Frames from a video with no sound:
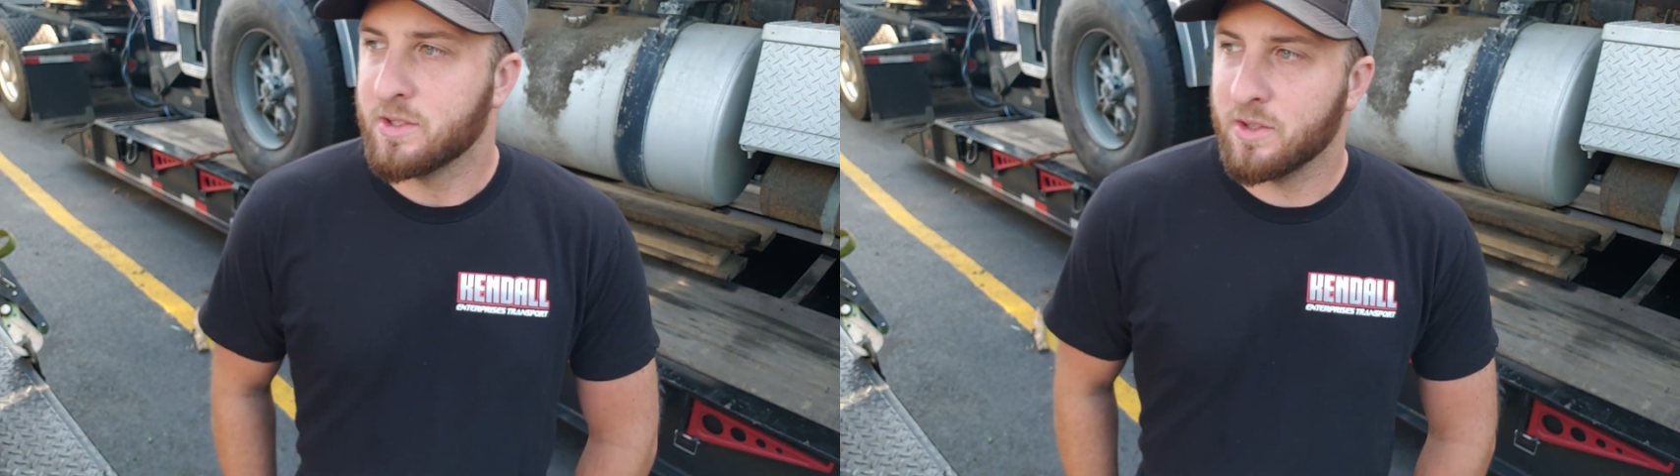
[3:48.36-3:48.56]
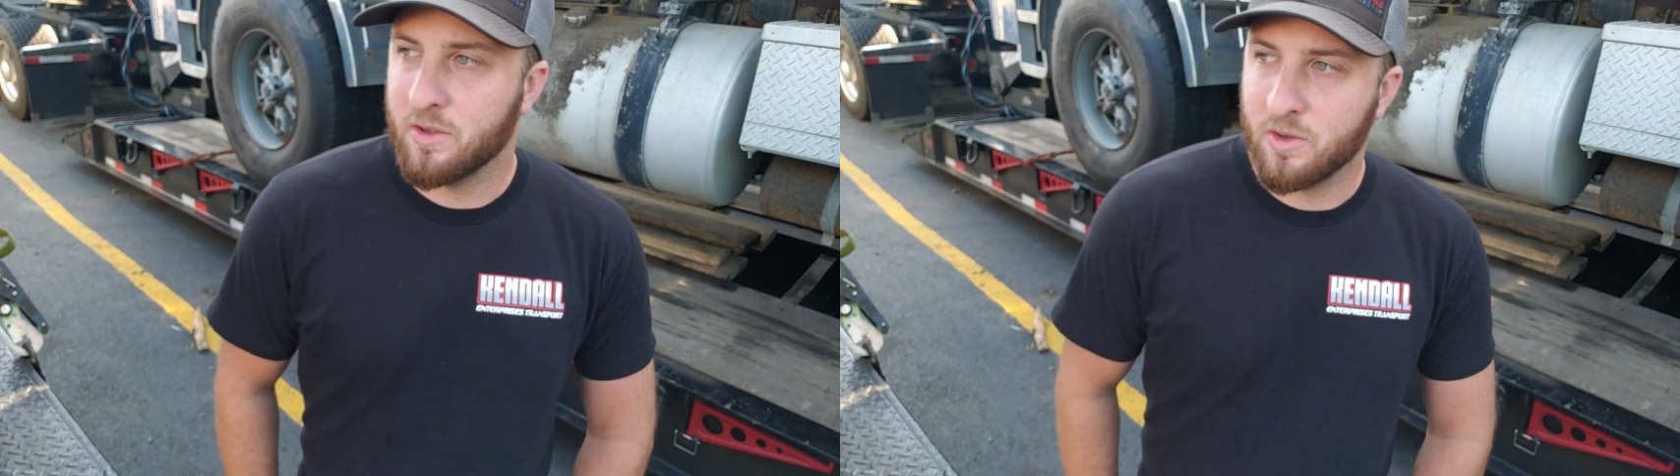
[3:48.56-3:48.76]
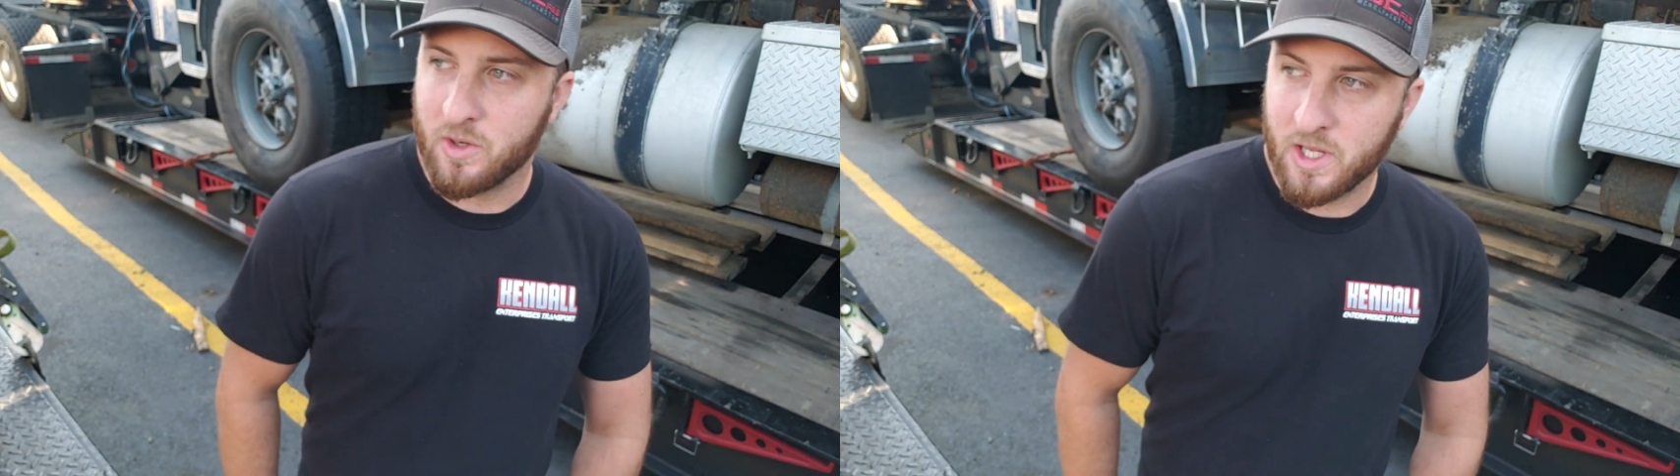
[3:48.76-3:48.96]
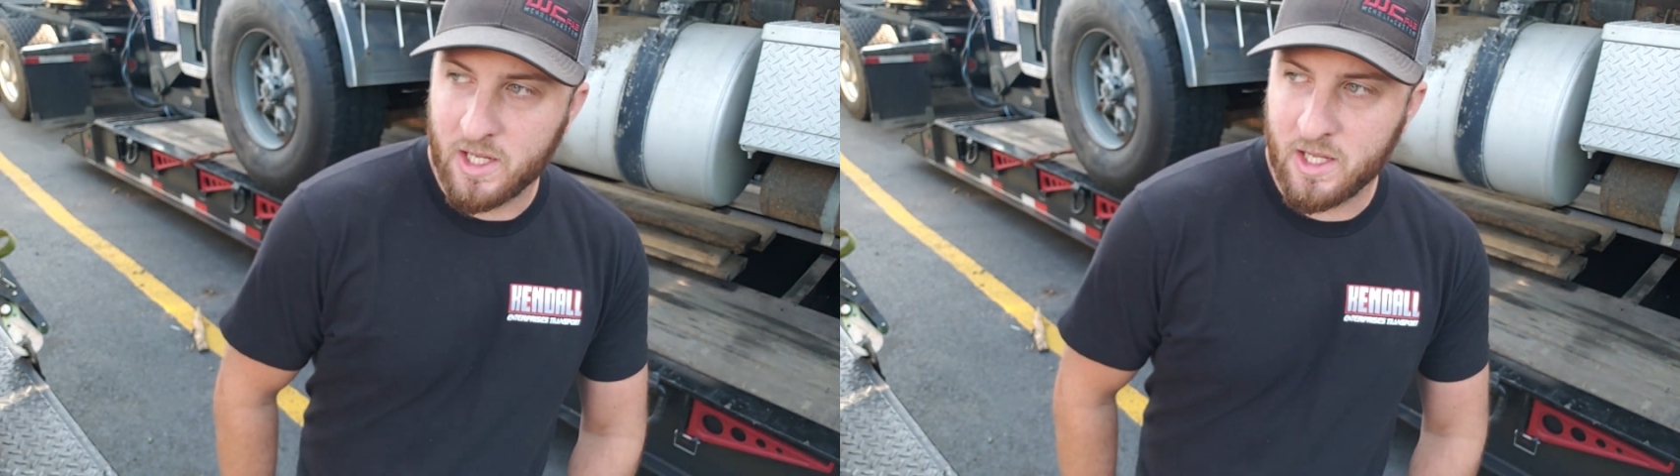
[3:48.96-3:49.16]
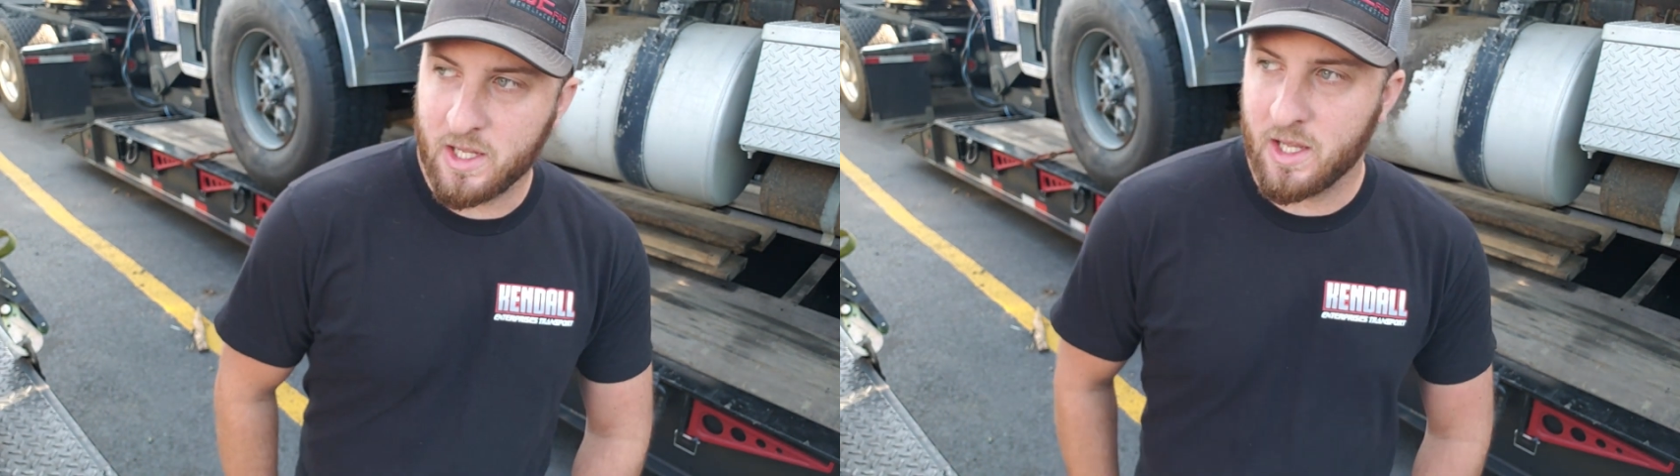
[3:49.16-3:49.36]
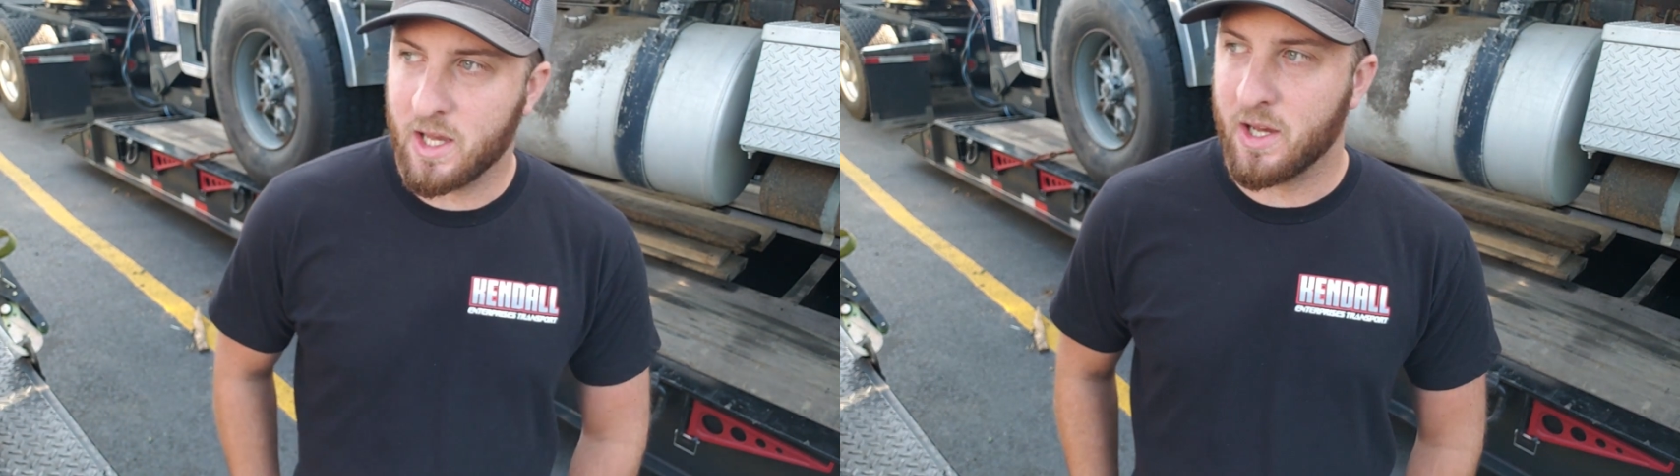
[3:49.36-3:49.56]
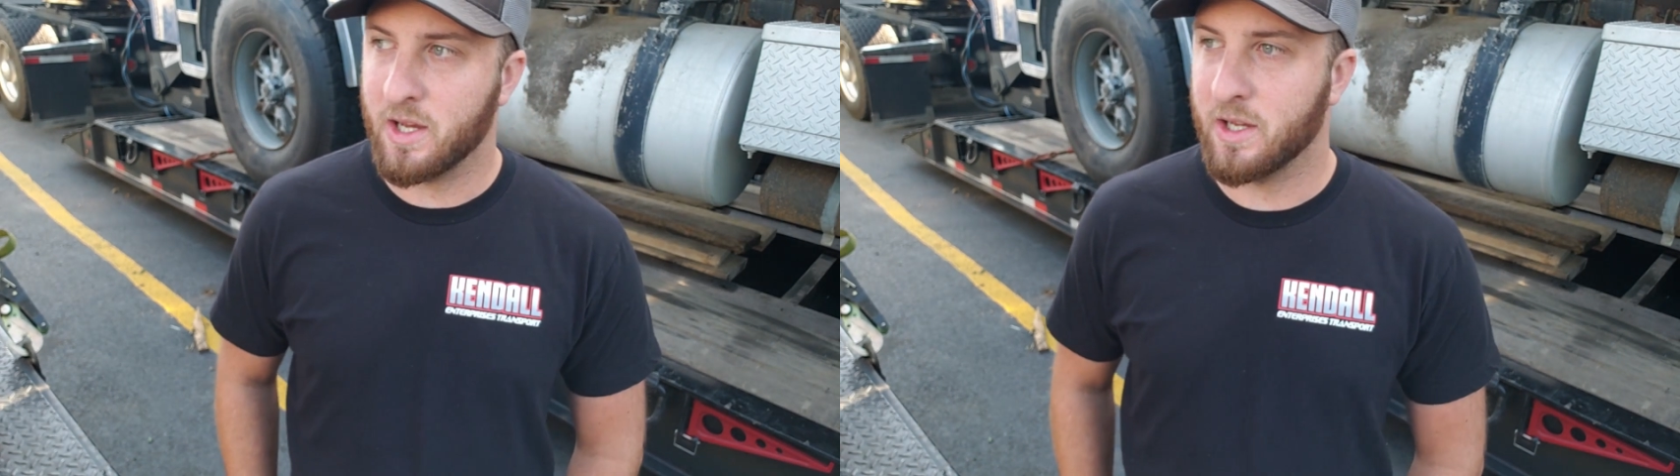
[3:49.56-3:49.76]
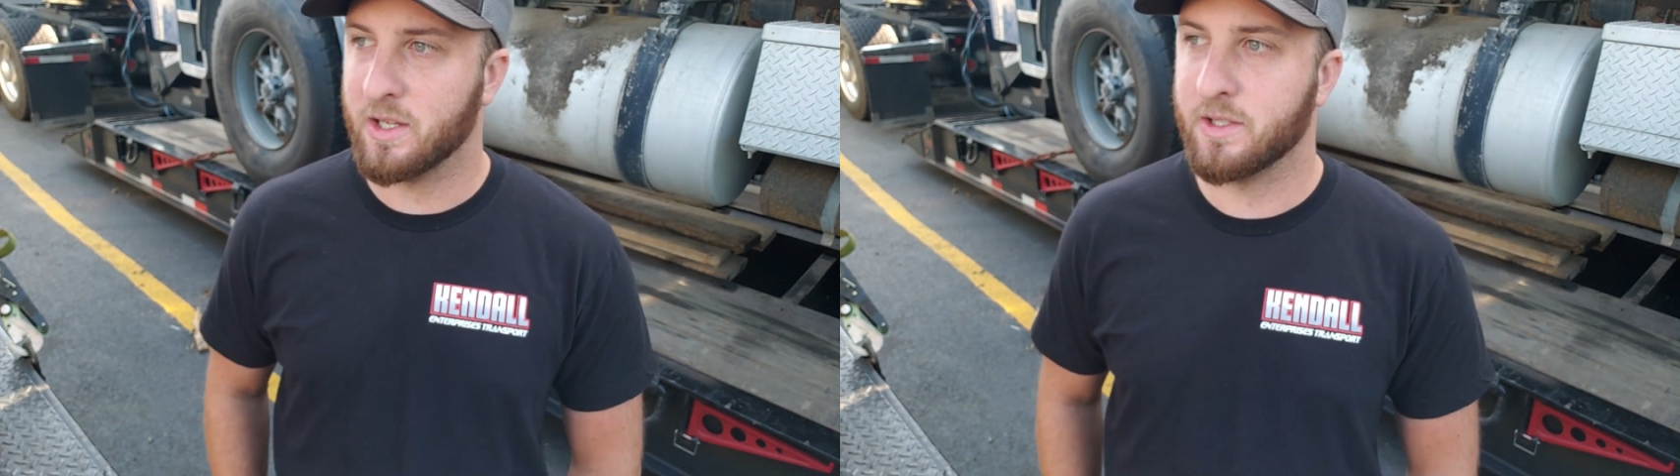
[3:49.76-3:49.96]
So
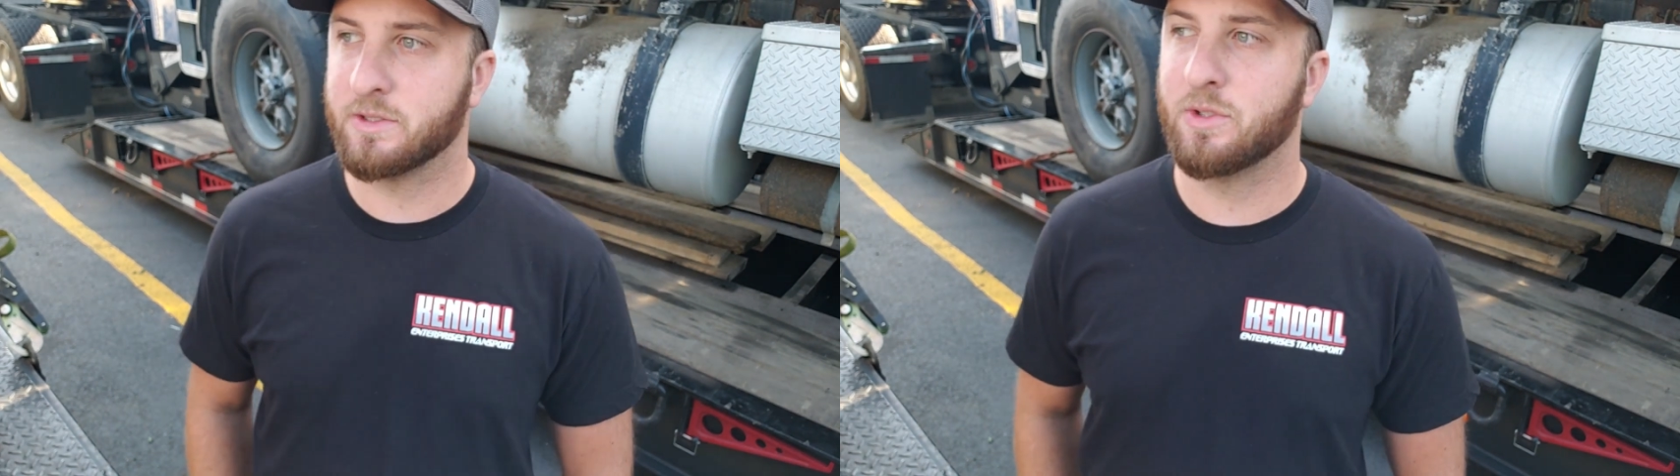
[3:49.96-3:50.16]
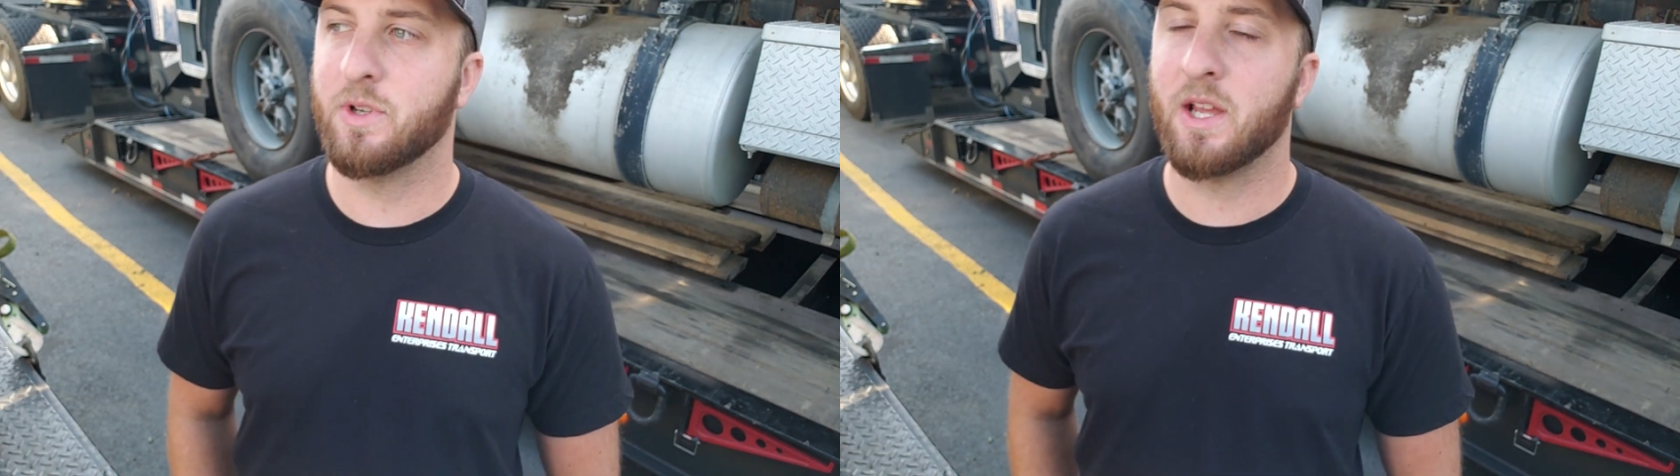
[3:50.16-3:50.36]
2